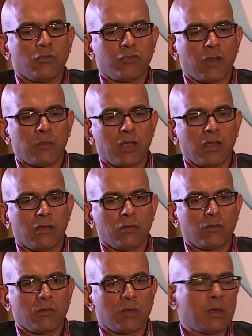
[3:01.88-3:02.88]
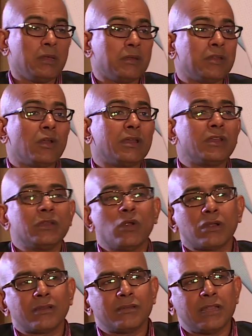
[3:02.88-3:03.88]
from
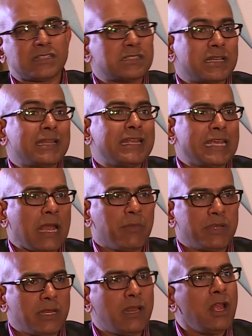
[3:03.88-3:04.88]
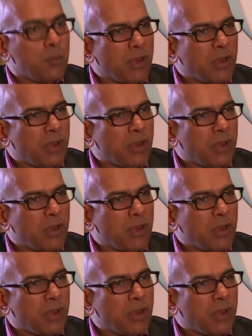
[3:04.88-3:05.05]
not necessarily capital,